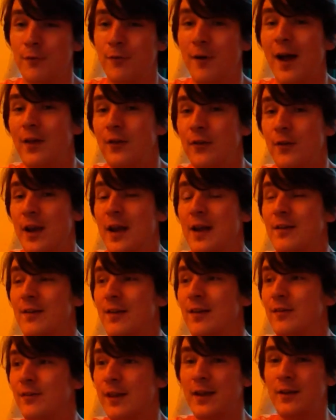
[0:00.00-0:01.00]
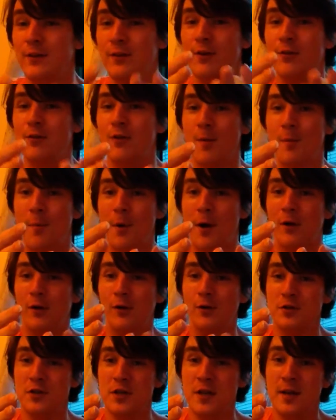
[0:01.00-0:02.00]
fascinating things in
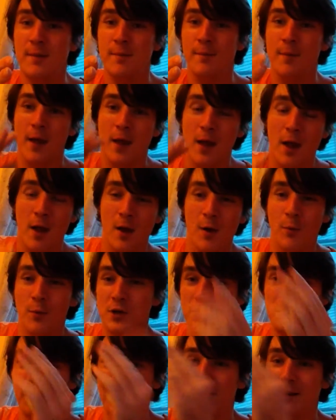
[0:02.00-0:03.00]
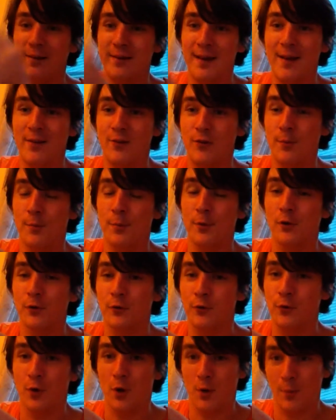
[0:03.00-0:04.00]
topology which are accessible
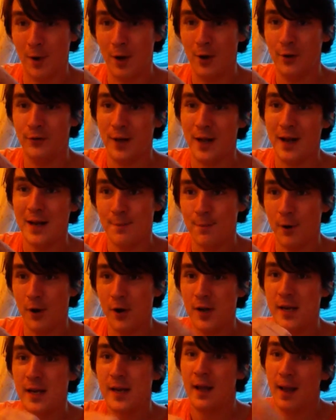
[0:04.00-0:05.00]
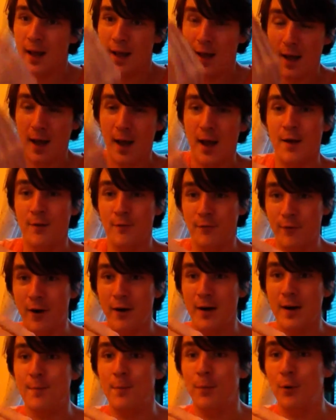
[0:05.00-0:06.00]
to almost anybody and
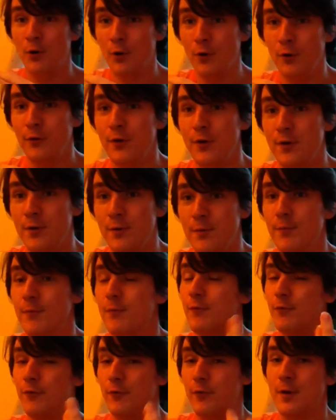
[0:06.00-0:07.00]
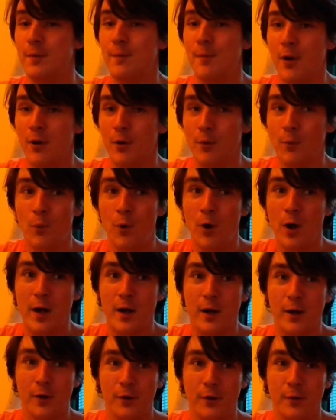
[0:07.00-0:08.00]
very important for the modern
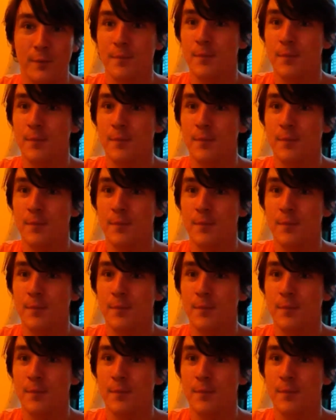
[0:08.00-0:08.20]
world,